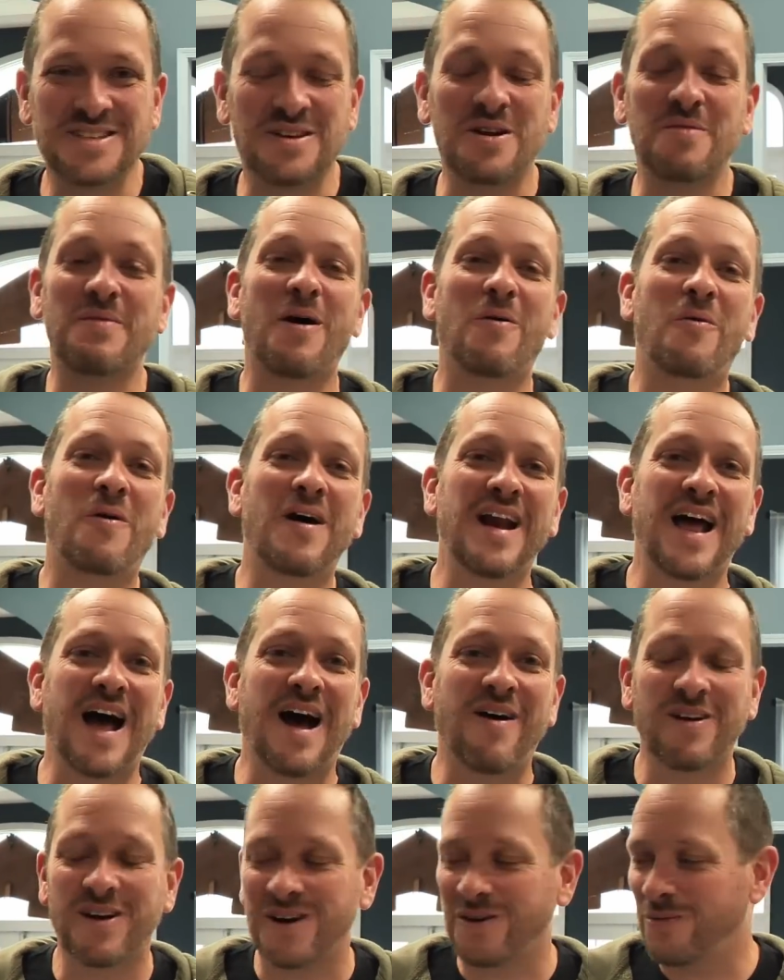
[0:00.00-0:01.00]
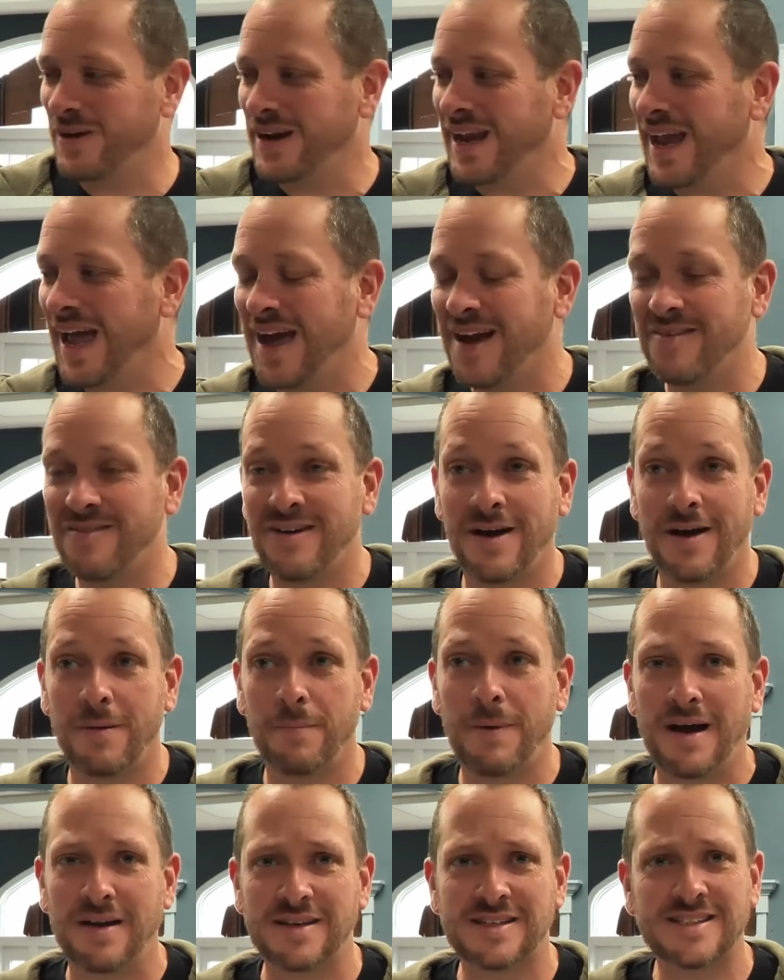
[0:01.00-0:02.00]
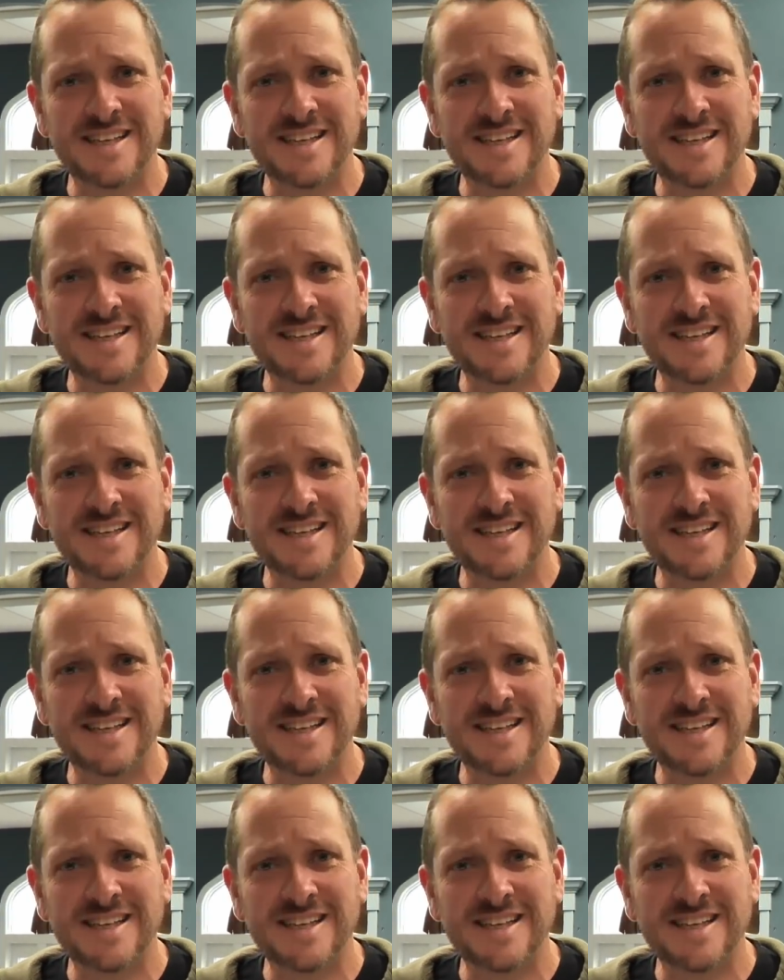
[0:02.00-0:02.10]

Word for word: So in about one hour, we have about